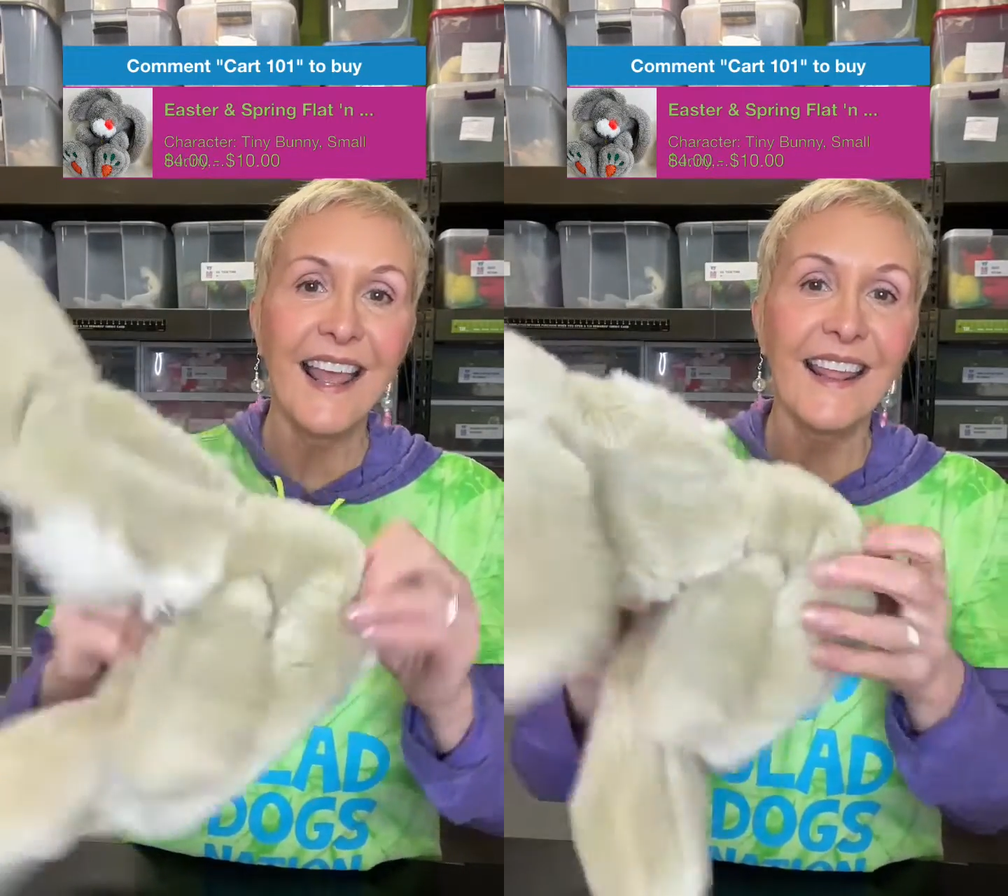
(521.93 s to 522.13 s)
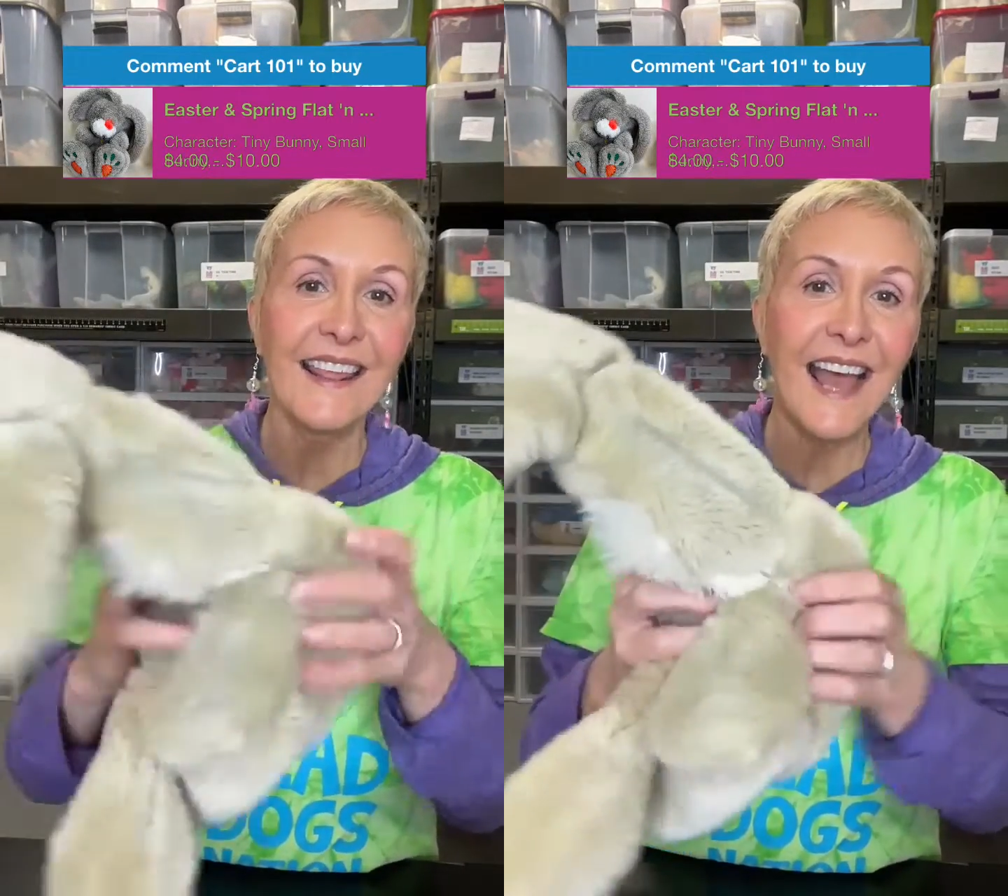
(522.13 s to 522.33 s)

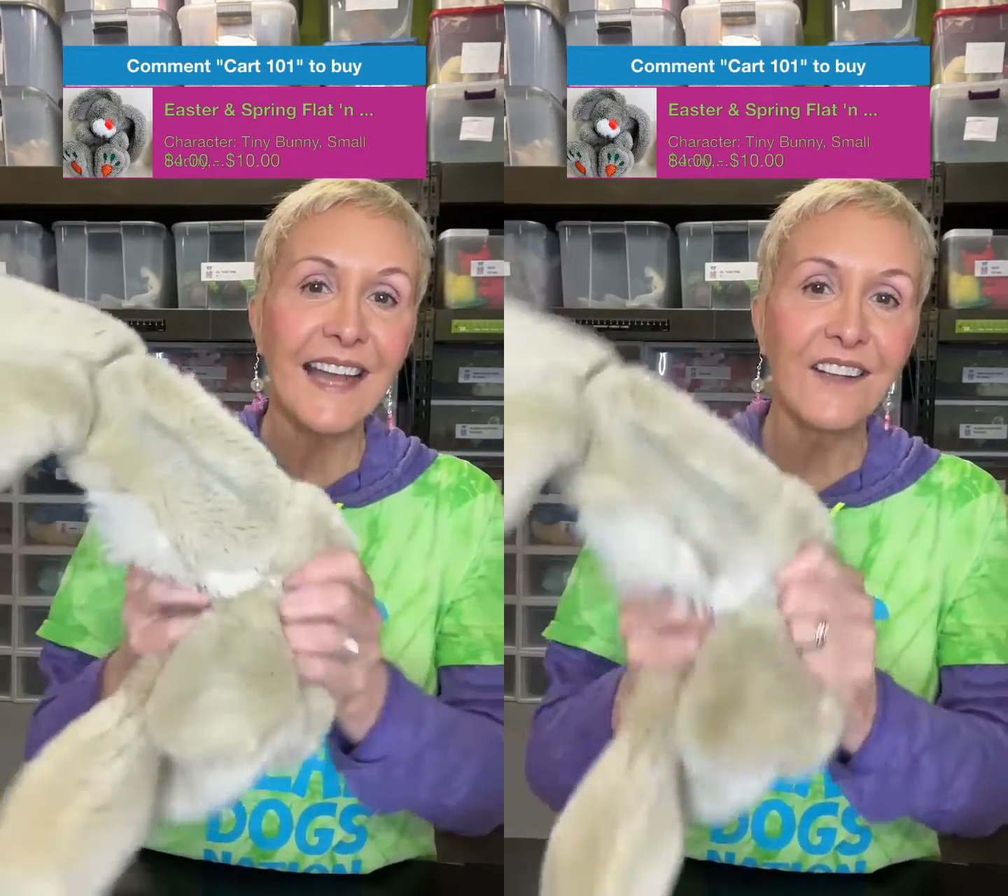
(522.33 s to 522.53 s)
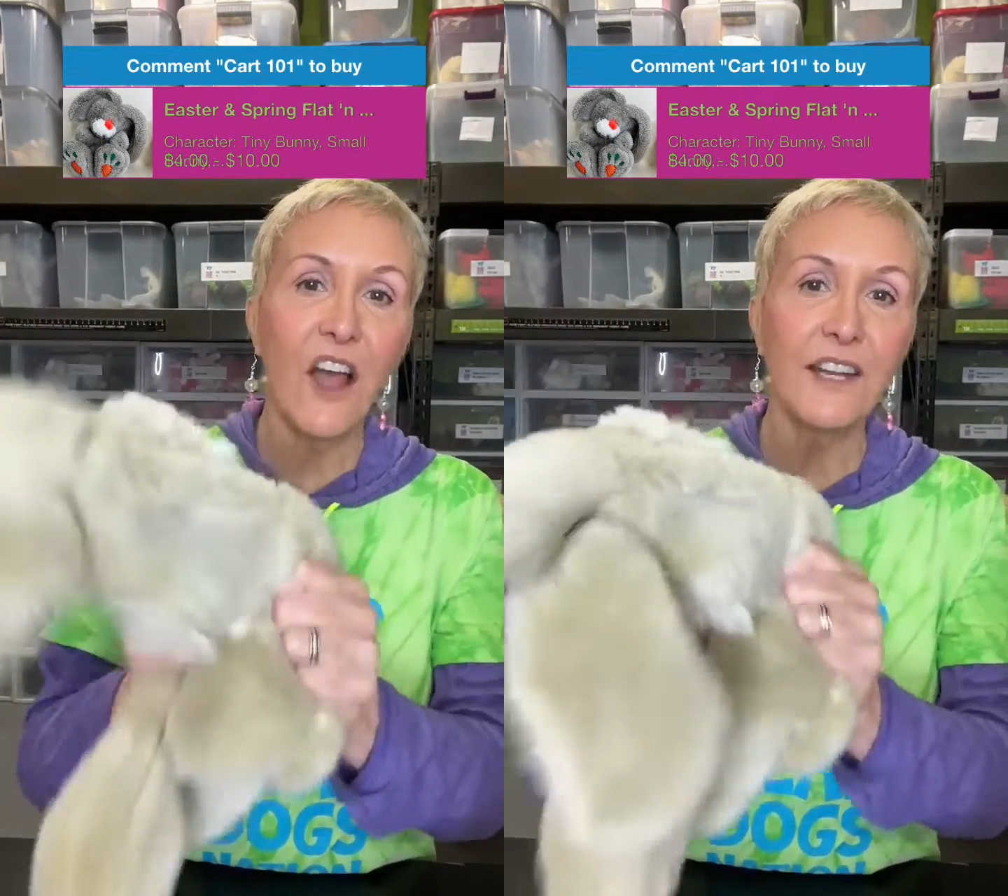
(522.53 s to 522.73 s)

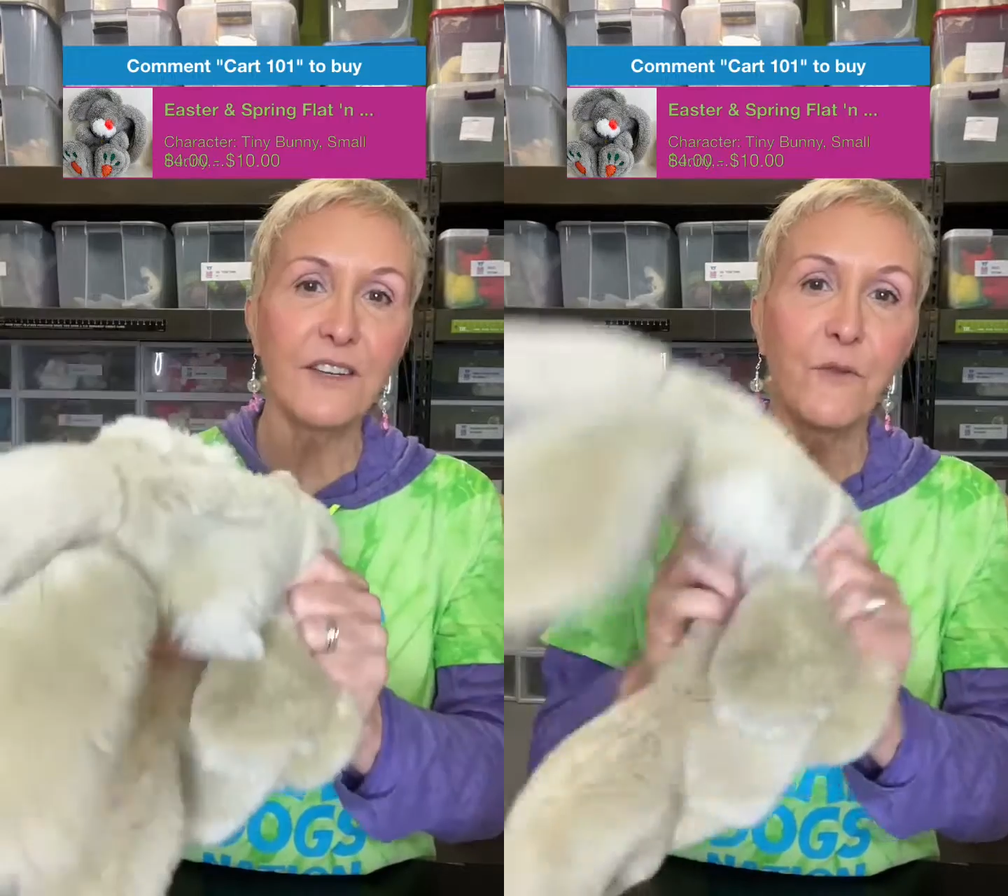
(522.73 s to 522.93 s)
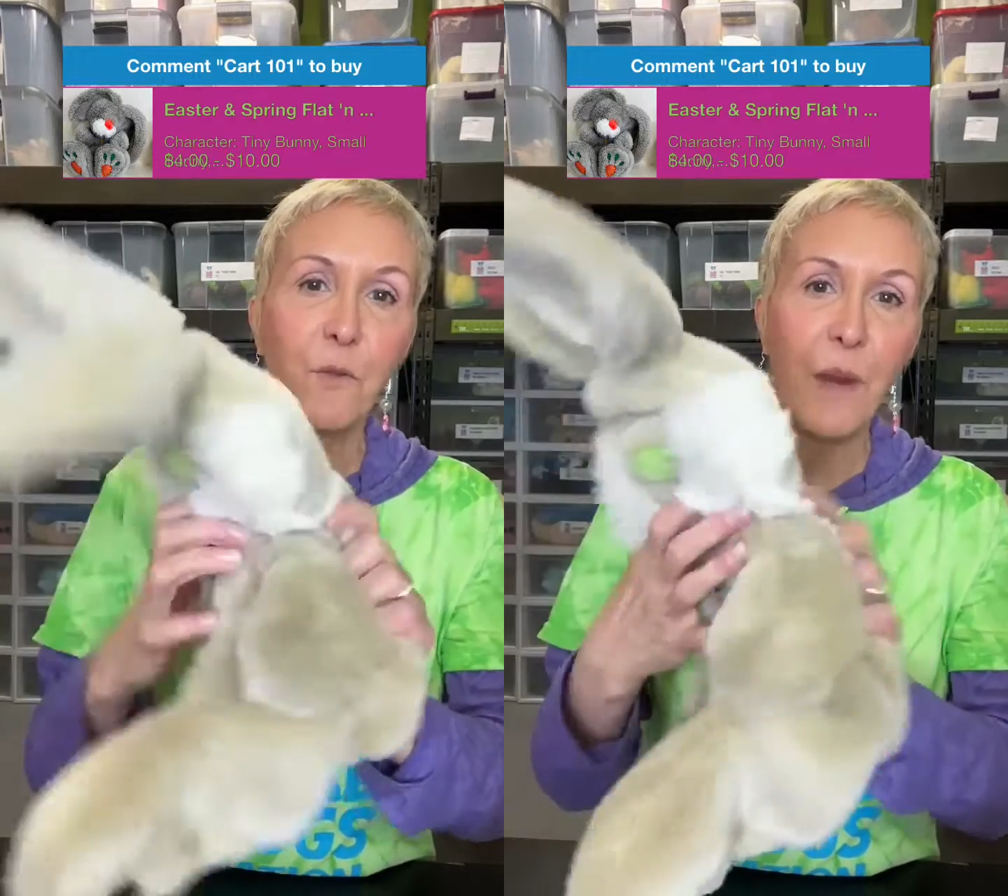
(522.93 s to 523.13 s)
that kind
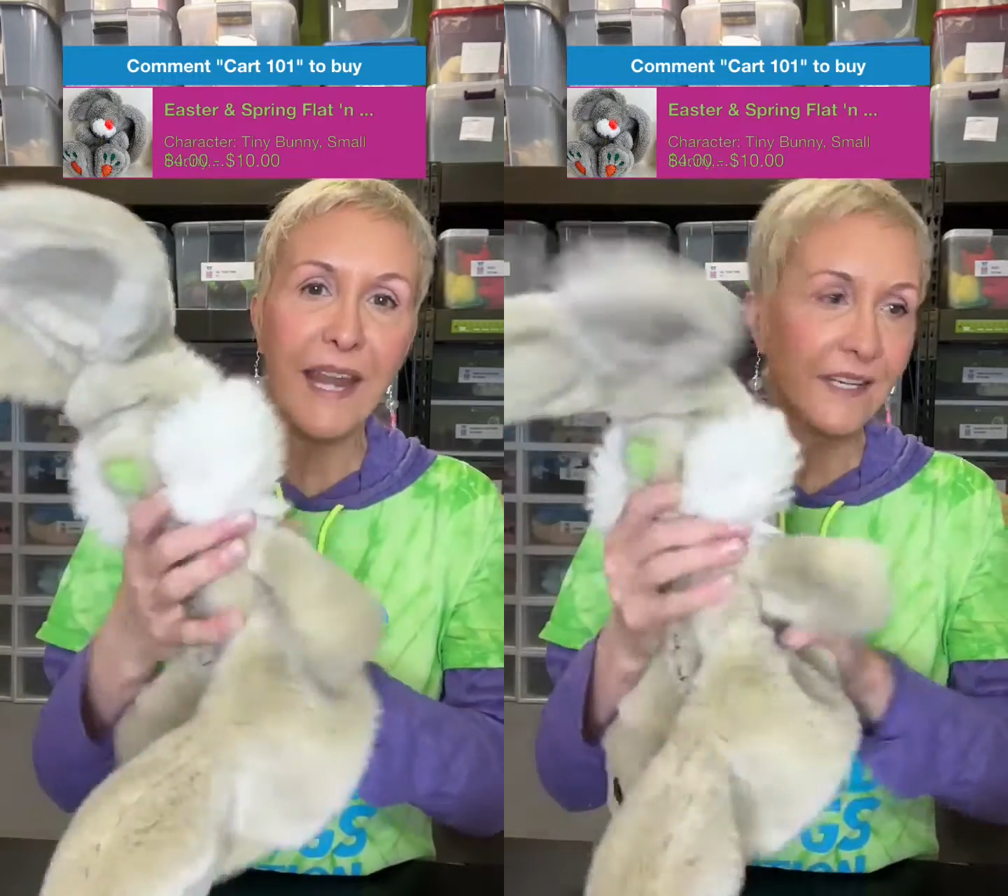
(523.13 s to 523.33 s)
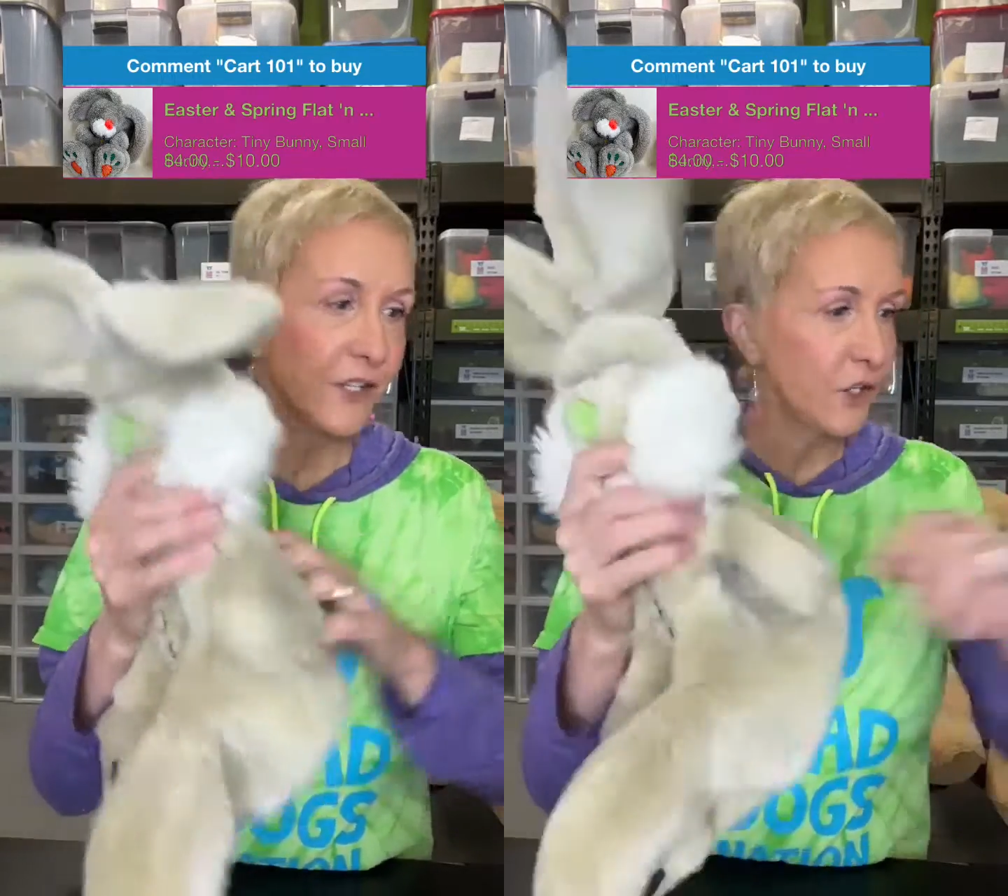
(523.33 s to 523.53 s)
of
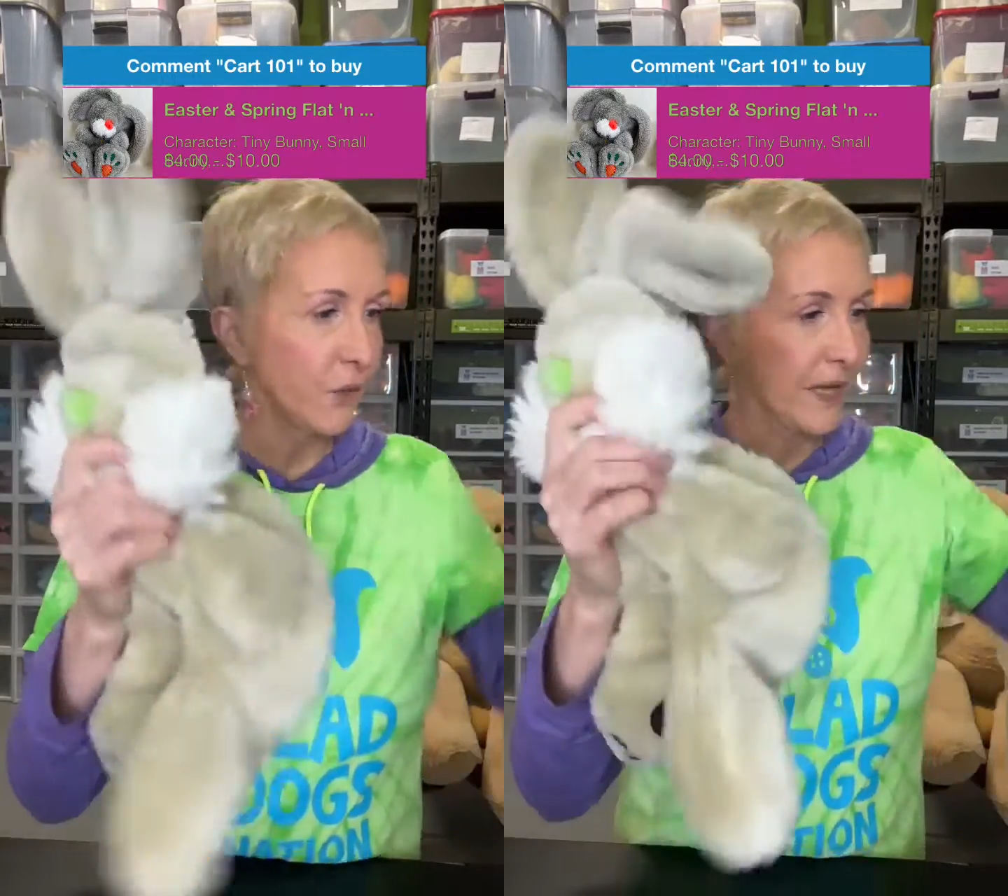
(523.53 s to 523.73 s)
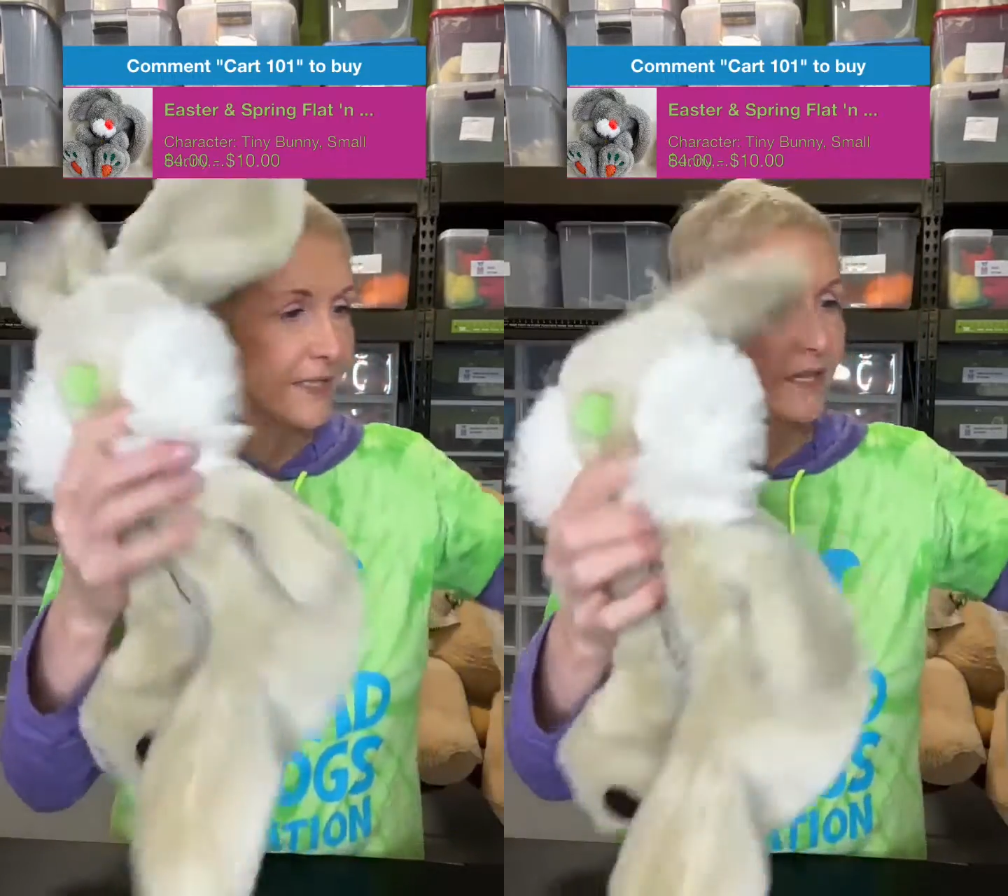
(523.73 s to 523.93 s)
weight
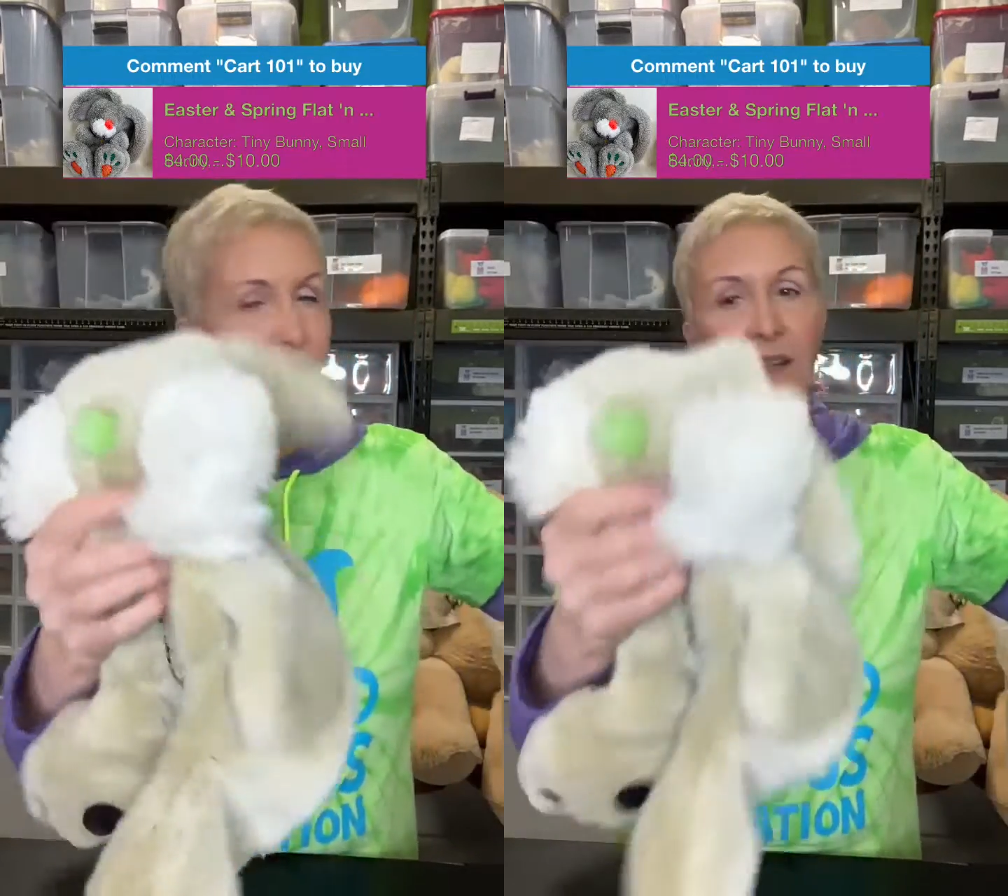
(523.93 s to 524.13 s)
to it.